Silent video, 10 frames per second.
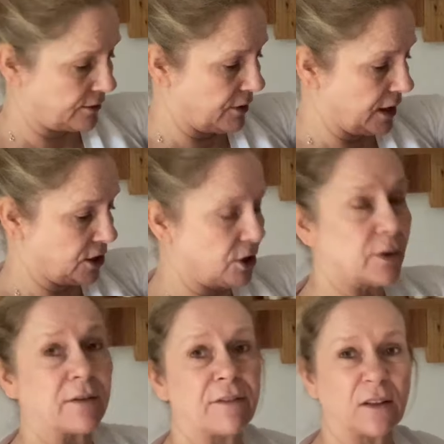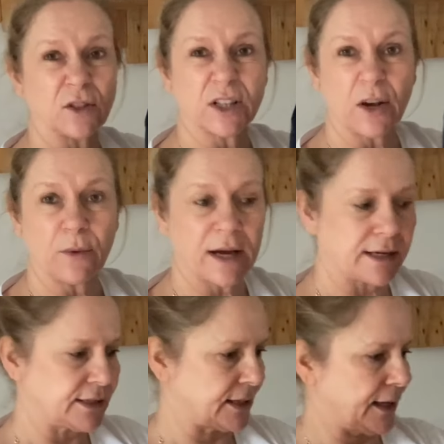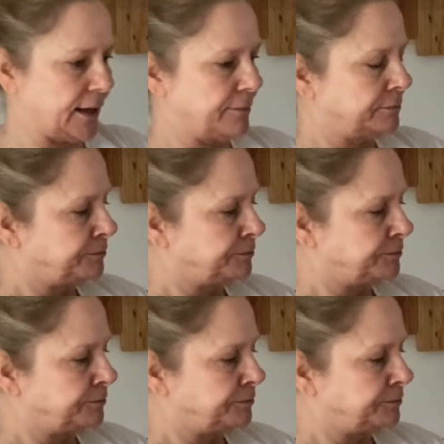I really do, and I felt so nice in it.